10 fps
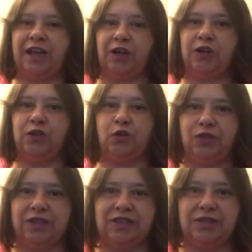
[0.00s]
include
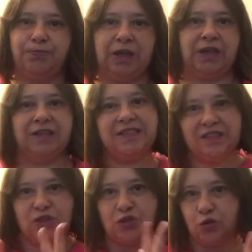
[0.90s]
this because it's
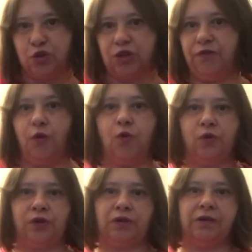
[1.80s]
sort of
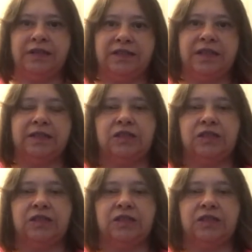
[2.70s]
organising,